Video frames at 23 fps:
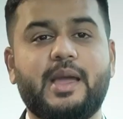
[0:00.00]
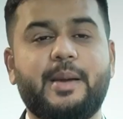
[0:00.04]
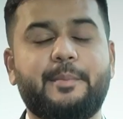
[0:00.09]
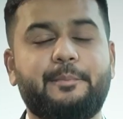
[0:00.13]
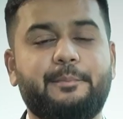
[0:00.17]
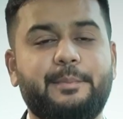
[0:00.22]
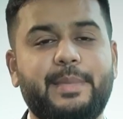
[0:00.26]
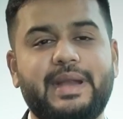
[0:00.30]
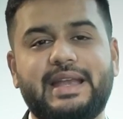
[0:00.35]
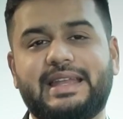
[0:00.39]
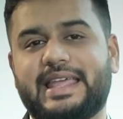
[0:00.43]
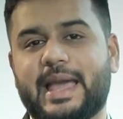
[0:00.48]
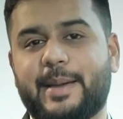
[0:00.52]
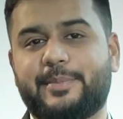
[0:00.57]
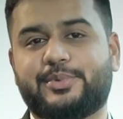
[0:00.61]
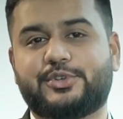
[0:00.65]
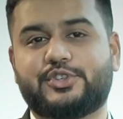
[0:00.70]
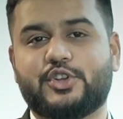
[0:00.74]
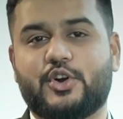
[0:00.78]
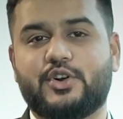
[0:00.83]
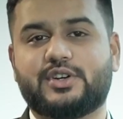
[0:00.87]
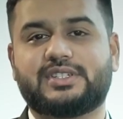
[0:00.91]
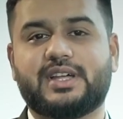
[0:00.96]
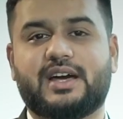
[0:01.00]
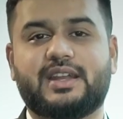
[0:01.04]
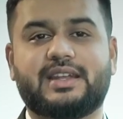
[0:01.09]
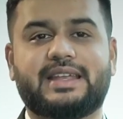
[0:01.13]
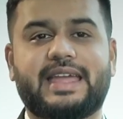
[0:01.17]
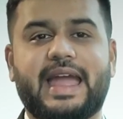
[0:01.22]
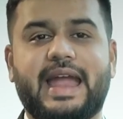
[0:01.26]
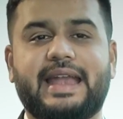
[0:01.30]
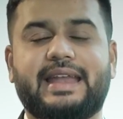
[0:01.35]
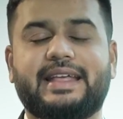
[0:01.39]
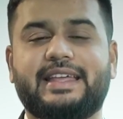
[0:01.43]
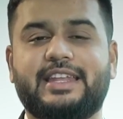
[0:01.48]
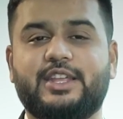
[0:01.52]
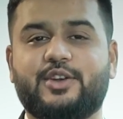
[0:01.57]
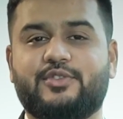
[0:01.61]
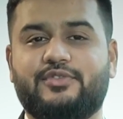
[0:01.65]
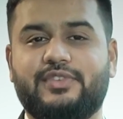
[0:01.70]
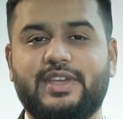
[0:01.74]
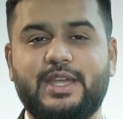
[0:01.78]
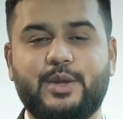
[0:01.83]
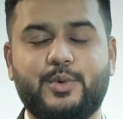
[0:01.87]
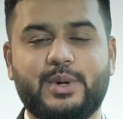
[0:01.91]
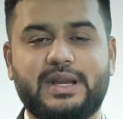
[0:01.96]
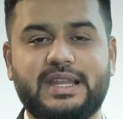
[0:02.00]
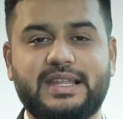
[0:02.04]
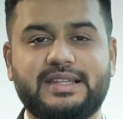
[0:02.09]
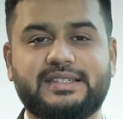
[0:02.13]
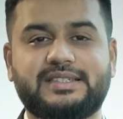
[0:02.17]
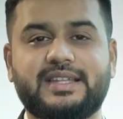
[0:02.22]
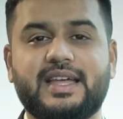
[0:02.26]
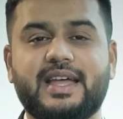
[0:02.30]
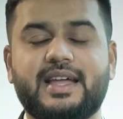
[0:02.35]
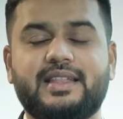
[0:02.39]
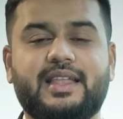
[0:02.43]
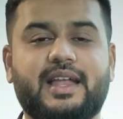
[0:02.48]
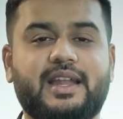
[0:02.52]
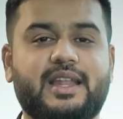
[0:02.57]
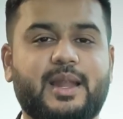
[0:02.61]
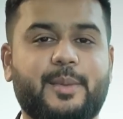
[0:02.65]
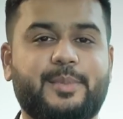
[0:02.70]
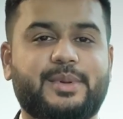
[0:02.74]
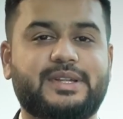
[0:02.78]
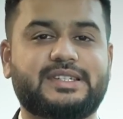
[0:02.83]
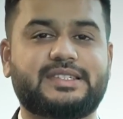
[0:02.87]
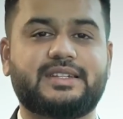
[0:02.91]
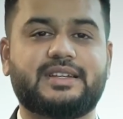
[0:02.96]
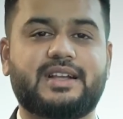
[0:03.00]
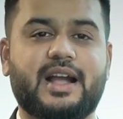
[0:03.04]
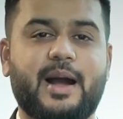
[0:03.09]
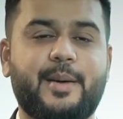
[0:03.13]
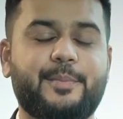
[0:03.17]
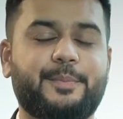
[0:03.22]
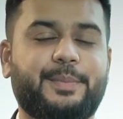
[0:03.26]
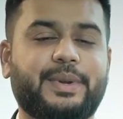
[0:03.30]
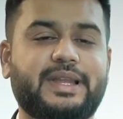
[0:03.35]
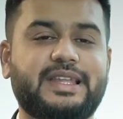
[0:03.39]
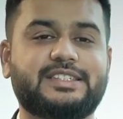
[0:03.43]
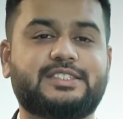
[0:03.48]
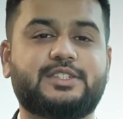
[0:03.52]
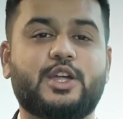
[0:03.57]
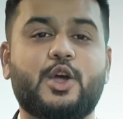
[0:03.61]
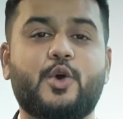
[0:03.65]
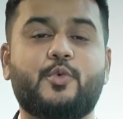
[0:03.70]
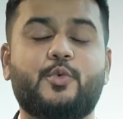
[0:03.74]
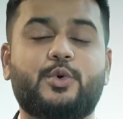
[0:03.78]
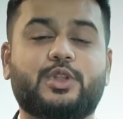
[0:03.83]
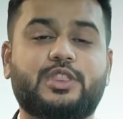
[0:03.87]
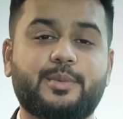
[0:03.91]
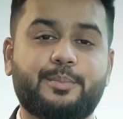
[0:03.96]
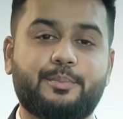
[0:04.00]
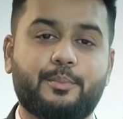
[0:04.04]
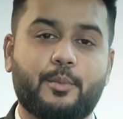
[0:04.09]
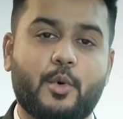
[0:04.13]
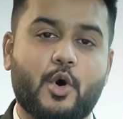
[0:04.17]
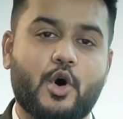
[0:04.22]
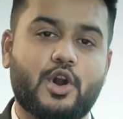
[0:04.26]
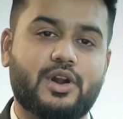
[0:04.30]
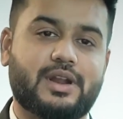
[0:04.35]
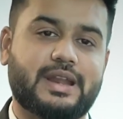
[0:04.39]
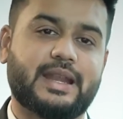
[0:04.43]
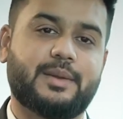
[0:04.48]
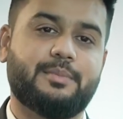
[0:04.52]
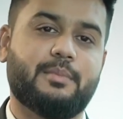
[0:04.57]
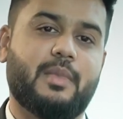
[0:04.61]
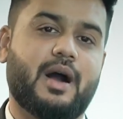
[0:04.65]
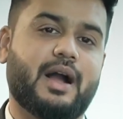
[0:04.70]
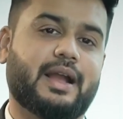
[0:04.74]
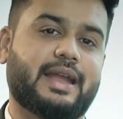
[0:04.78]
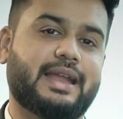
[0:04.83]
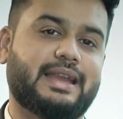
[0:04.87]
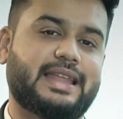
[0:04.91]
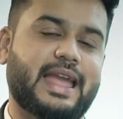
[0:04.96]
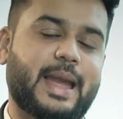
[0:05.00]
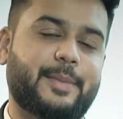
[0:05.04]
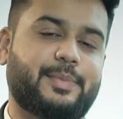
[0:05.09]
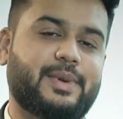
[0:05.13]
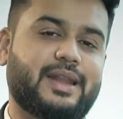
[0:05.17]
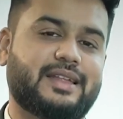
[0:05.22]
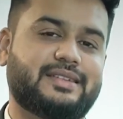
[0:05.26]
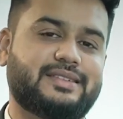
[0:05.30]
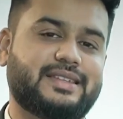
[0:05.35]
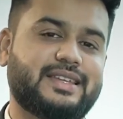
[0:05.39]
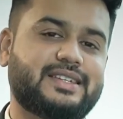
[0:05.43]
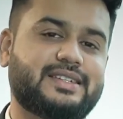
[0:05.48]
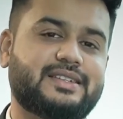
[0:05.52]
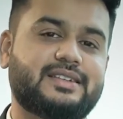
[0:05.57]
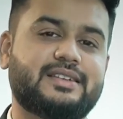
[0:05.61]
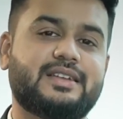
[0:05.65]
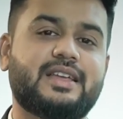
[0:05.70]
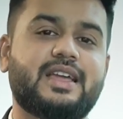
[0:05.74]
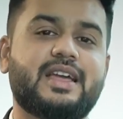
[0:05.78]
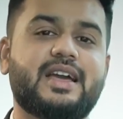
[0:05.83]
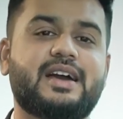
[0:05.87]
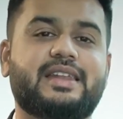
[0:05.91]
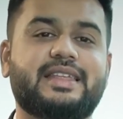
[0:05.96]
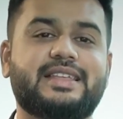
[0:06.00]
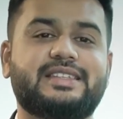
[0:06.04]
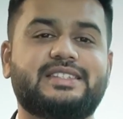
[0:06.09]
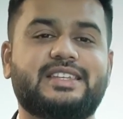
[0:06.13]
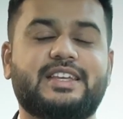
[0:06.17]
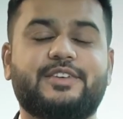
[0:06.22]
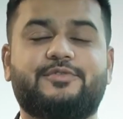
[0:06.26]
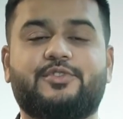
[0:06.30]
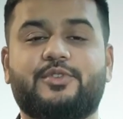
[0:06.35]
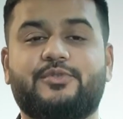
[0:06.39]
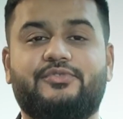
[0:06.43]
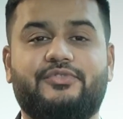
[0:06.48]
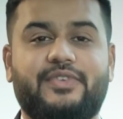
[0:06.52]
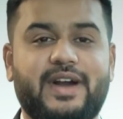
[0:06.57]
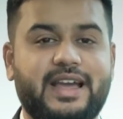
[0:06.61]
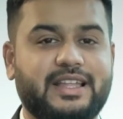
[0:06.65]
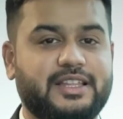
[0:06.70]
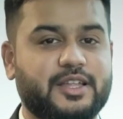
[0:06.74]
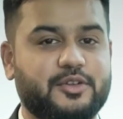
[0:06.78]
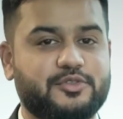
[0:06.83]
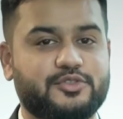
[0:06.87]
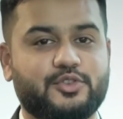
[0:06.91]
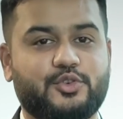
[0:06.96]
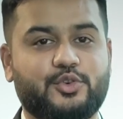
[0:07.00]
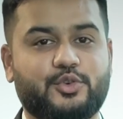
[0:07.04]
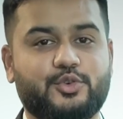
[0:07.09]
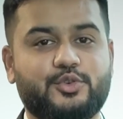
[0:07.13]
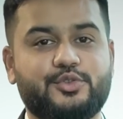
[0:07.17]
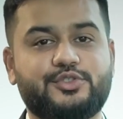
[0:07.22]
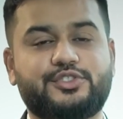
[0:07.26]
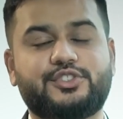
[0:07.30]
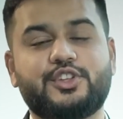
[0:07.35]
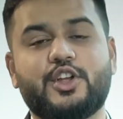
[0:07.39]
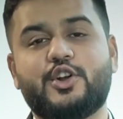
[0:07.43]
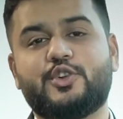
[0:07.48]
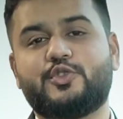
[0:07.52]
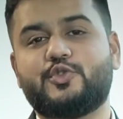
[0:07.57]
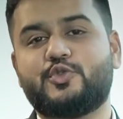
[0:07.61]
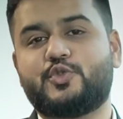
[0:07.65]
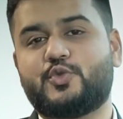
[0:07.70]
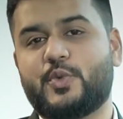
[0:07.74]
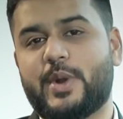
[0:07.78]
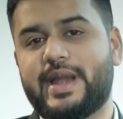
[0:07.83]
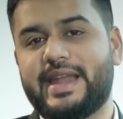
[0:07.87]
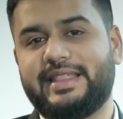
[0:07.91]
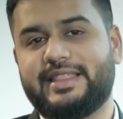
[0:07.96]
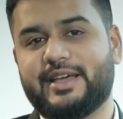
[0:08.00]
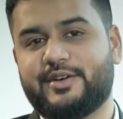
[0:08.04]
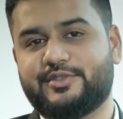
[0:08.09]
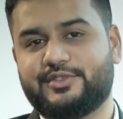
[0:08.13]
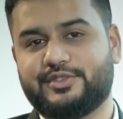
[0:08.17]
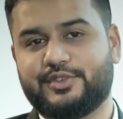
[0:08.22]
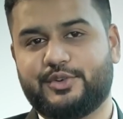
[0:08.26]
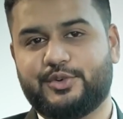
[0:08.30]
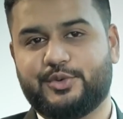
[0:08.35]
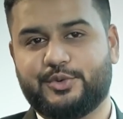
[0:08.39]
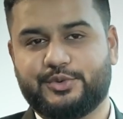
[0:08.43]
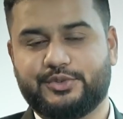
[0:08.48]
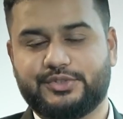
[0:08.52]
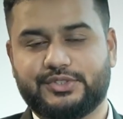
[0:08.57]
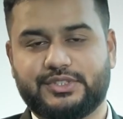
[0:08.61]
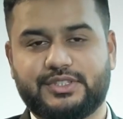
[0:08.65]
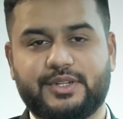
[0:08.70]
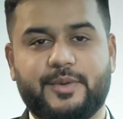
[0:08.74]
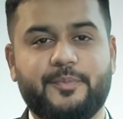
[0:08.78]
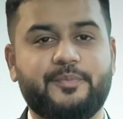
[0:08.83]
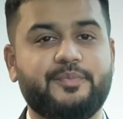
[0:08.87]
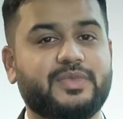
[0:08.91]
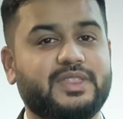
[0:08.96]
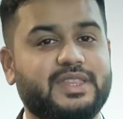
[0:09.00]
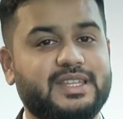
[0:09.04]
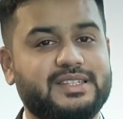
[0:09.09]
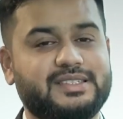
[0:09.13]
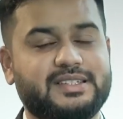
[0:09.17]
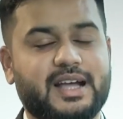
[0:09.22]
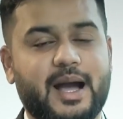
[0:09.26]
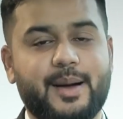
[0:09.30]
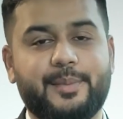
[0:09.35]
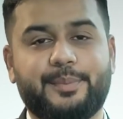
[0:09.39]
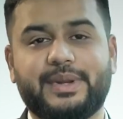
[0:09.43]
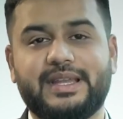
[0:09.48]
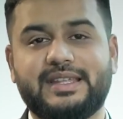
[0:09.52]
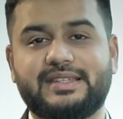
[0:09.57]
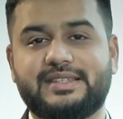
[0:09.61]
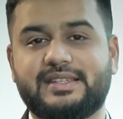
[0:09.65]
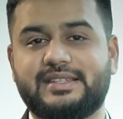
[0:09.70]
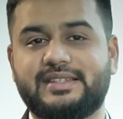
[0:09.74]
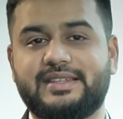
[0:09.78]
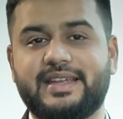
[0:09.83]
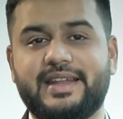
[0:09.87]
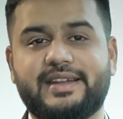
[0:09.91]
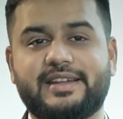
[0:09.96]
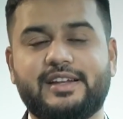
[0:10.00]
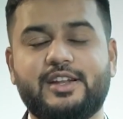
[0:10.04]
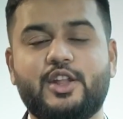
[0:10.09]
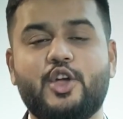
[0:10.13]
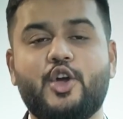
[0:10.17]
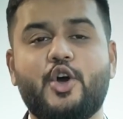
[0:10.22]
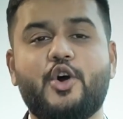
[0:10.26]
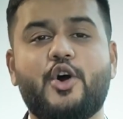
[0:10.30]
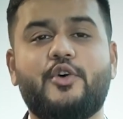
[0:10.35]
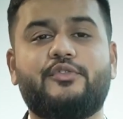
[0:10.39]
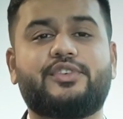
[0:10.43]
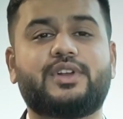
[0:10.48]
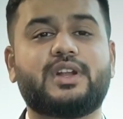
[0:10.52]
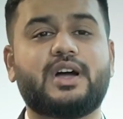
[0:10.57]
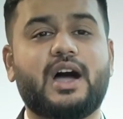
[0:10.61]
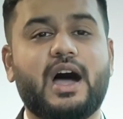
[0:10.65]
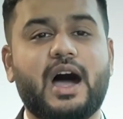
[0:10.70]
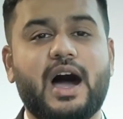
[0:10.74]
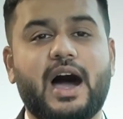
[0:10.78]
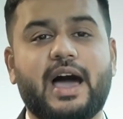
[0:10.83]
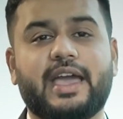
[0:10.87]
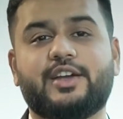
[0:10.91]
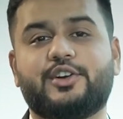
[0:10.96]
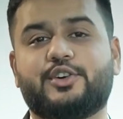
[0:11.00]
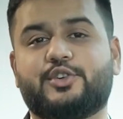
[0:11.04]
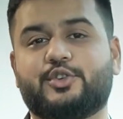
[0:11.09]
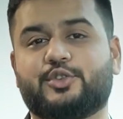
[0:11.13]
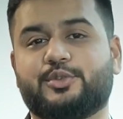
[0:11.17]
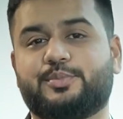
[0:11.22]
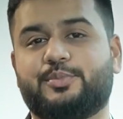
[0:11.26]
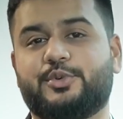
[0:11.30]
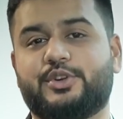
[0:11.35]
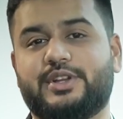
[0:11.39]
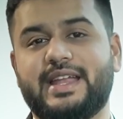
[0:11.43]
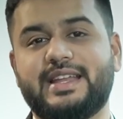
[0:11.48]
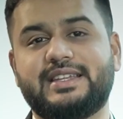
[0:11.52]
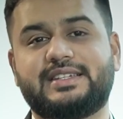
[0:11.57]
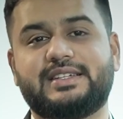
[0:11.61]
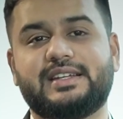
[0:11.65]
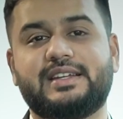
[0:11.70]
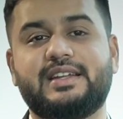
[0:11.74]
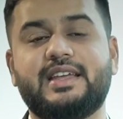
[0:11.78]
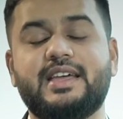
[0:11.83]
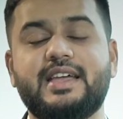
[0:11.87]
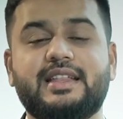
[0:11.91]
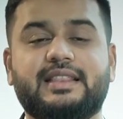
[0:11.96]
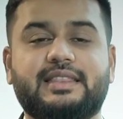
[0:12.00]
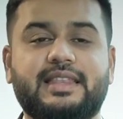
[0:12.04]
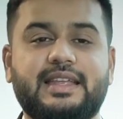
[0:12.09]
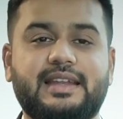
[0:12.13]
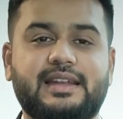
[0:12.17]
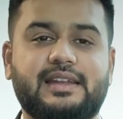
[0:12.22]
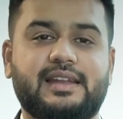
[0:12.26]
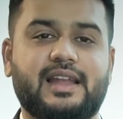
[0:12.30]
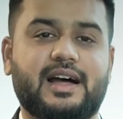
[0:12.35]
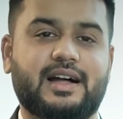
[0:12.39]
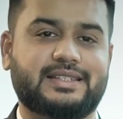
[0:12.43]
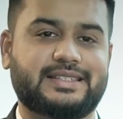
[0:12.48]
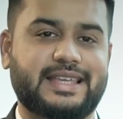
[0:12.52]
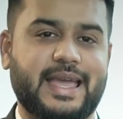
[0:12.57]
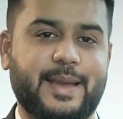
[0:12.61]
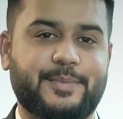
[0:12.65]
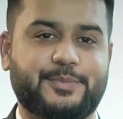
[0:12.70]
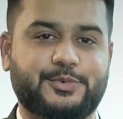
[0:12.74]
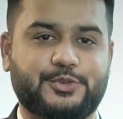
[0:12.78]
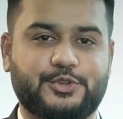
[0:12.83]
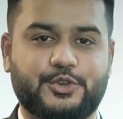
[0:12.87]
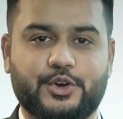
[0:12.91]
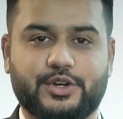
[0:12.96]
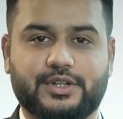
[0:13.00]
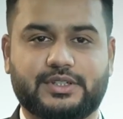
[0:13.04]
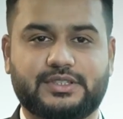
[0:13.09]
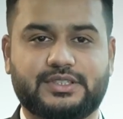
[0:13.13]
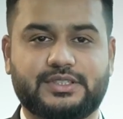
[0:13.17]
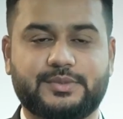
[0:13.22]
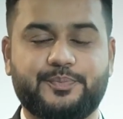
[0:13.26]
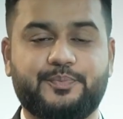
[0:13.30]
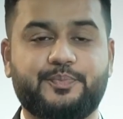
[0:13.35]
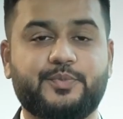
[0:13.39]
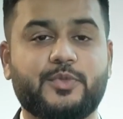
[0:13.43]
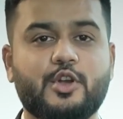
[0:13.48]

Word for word: Mid cap stocks are a category of equities that represent companies with a moderate market capitalization ranging from 5,000 crores to 20,000 crores. These companies in general offer a higher growth potential than large cap stocks.